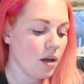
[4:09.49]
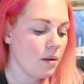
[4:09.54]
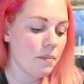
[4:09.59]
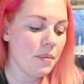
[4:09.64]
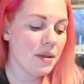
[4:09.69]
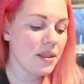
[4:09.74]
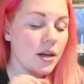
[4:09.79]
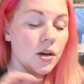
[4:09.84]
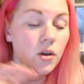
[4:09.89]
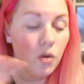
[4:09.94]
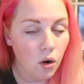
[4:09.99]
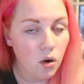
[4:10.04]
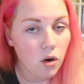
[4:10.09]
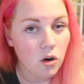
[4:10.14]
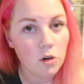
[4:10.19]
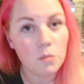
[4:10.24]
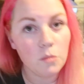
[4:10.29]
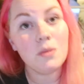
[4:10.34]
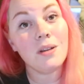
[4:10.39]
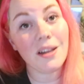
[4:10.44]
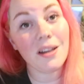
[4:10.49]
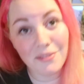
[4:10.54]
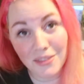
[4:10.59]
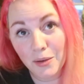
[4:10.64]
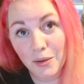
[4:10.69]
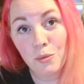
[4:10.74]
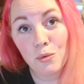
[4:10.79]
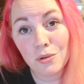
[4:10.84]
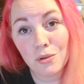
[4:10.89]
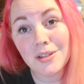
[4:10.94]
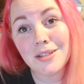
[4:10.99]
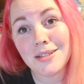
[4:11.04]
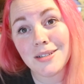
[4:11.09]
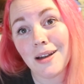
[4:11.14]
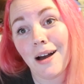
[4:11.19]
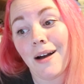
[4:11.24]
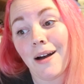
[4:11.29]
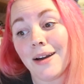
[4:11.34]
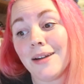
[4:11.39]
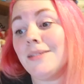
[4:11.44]
But they're not horrible. If they were on the
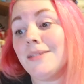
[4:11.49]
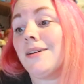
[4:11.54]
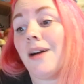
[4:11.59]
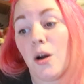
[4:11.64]
side,